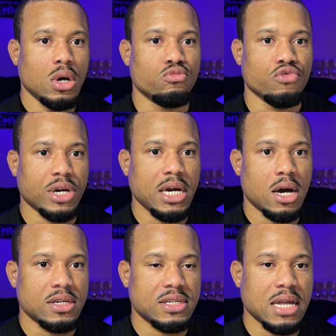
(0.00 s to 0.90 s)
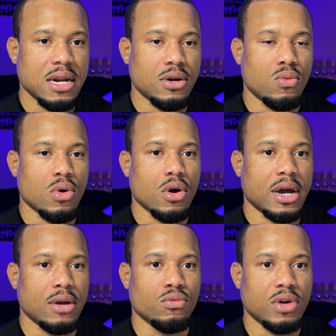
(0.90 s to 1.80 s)
really understanding the work
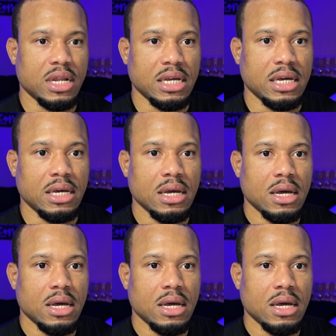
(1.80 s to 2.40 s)
and really